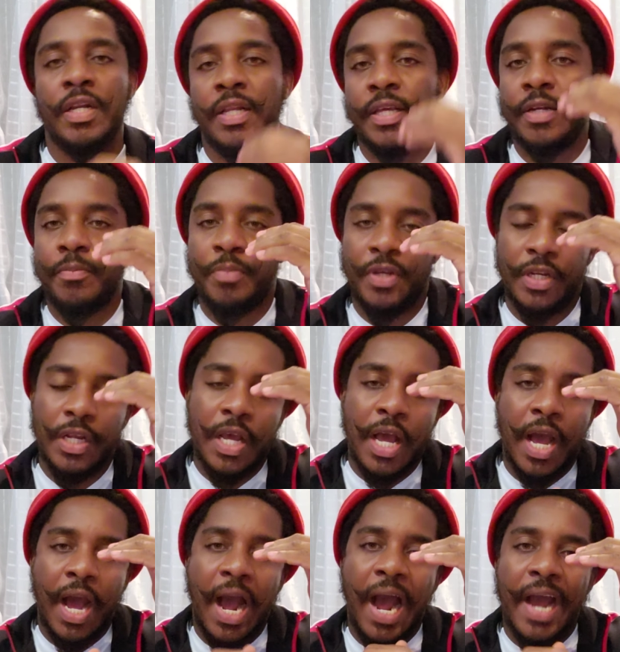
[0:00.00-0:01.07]
little bit
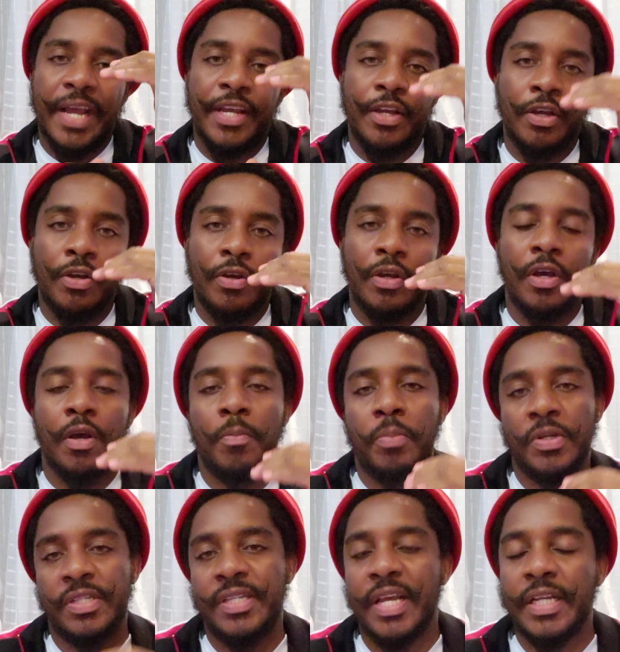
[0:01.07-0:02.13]
higher
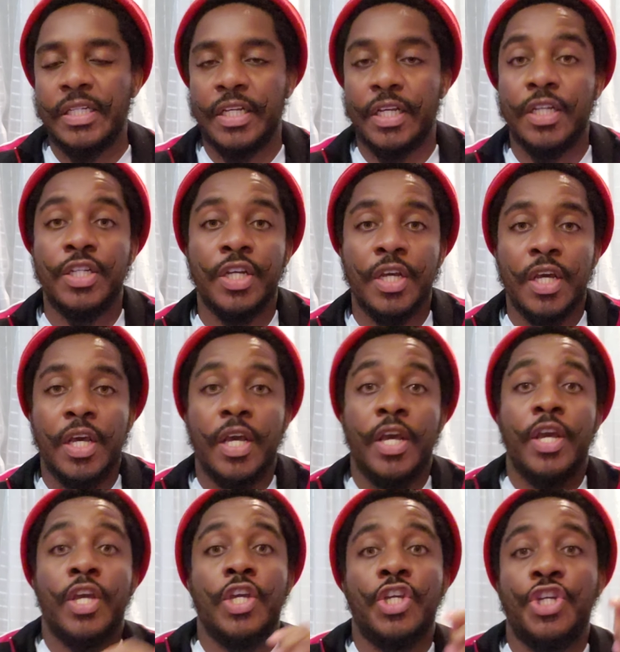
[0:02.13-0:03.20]
percentage,
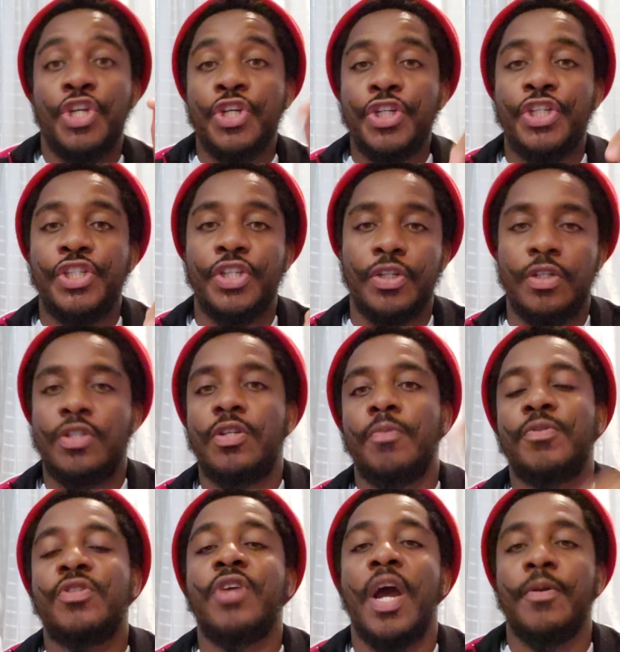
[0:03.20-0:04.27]
you should
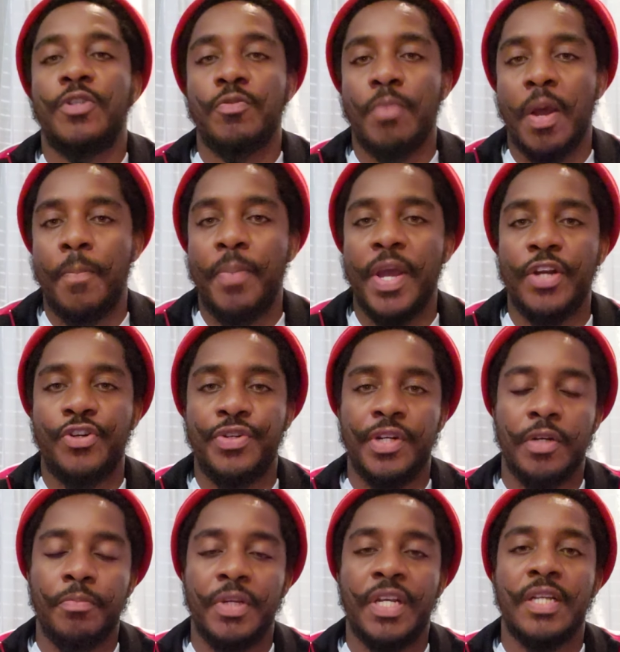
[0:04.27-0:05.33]
subscribe to my
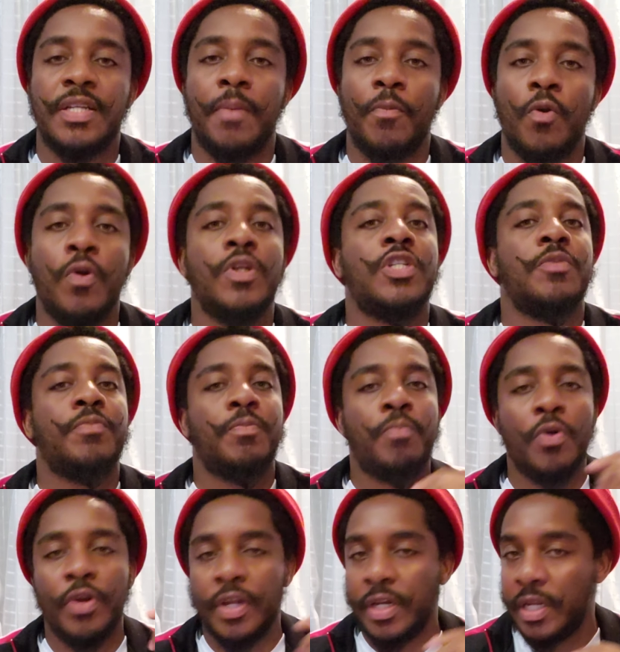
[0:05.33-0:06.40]
Patreon, because I'm going to be
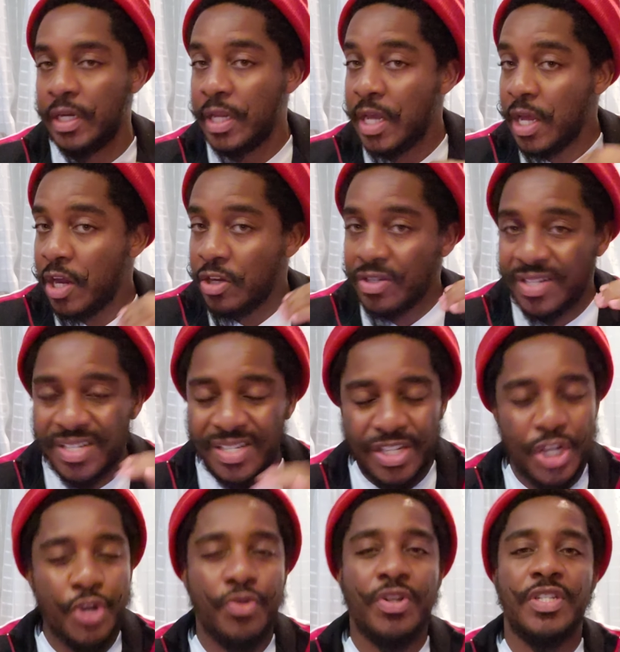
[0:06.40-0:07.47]
putting in
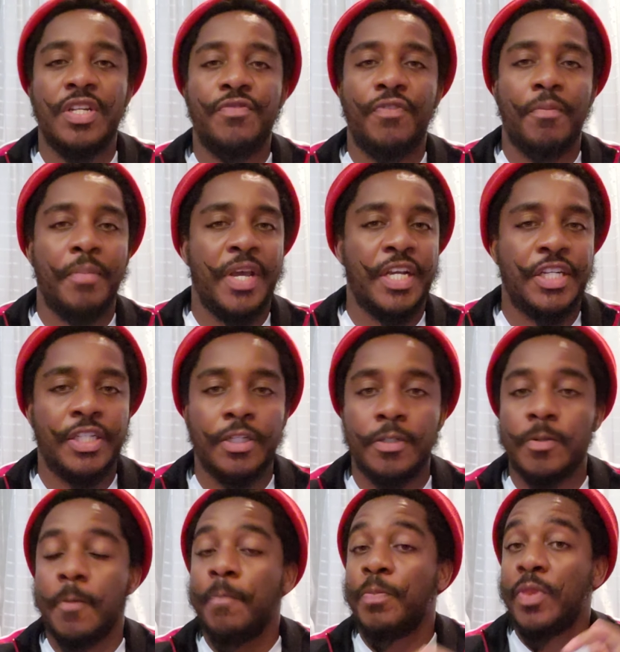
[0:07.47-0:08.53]
serious information,
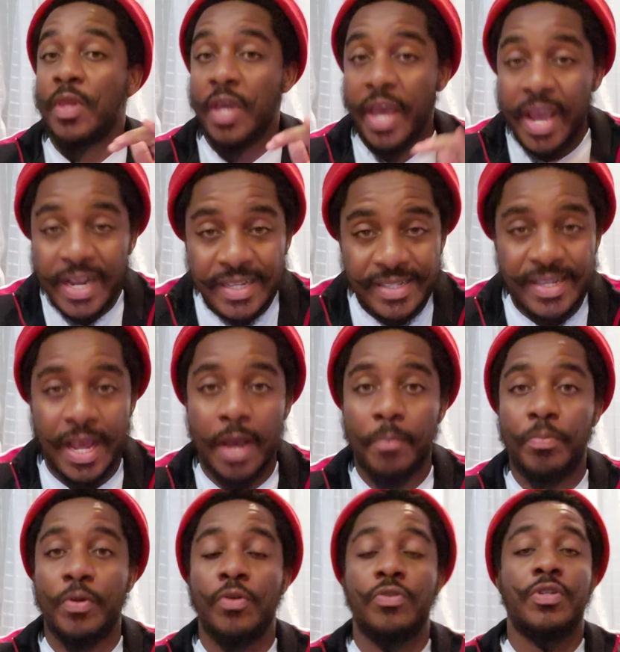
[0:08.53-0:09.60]

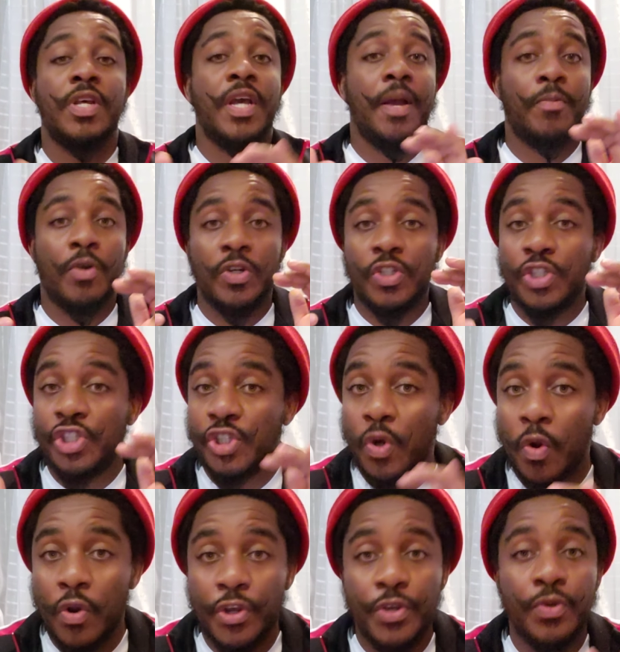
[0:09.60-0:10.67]
examples. I'm going to
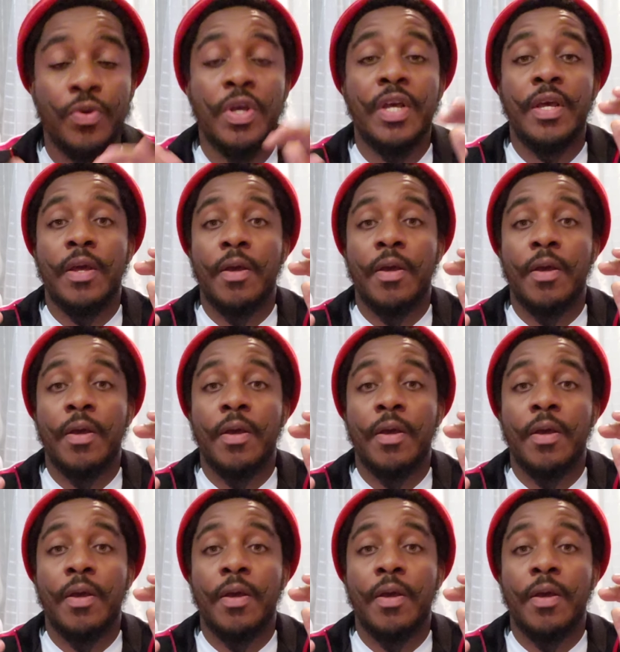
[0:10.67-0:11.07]
show you